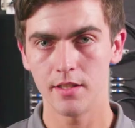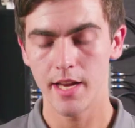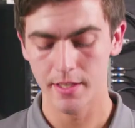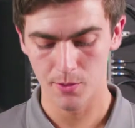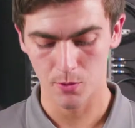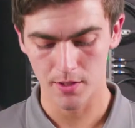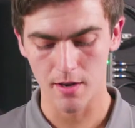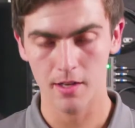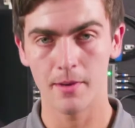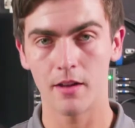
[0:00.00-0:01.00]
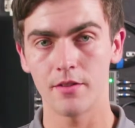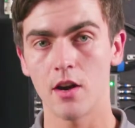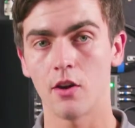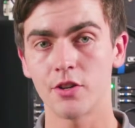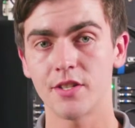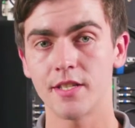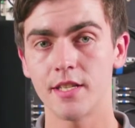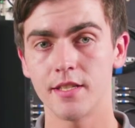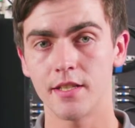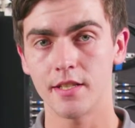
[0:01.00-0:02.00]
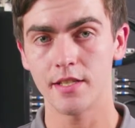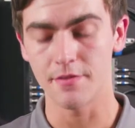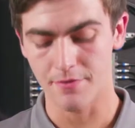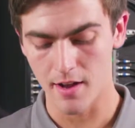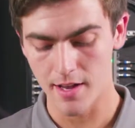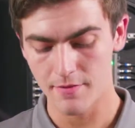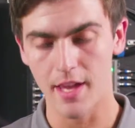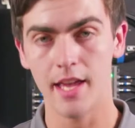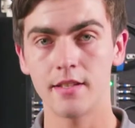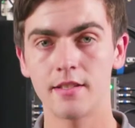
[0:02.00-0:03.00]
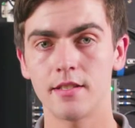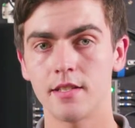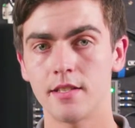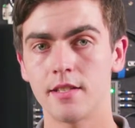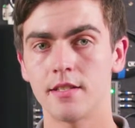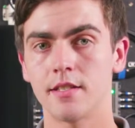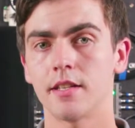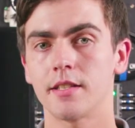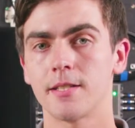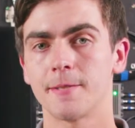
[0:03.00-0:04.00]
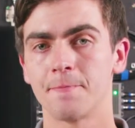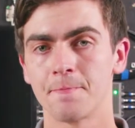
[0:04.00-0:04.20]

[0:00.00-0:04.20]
Next, we'll talk about the RC65 and 66.